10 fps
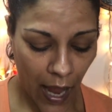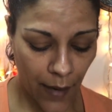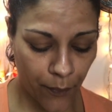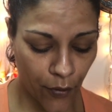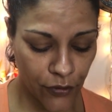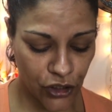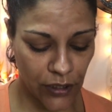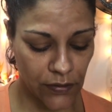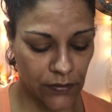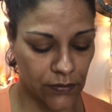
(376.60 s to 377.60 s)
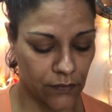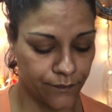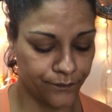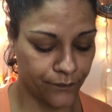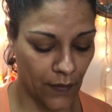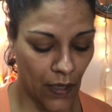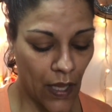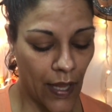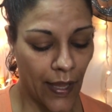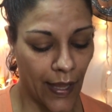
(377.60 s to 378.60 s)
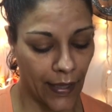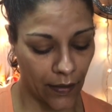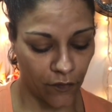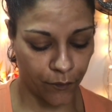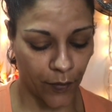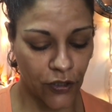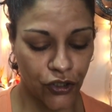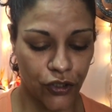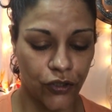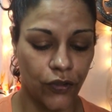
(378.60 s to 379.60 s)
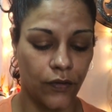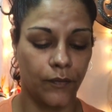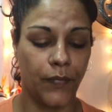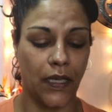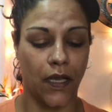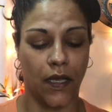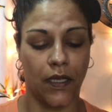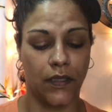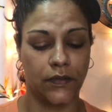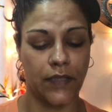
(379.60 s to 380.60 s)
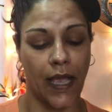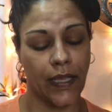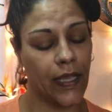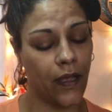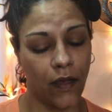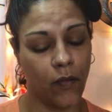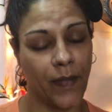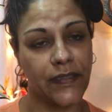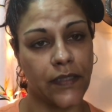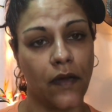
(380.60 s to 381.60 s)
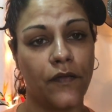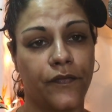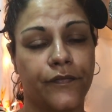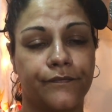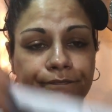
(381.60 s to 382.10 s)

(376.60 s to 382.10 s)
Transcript: I purchased an e.l.f. brush because I can't help myself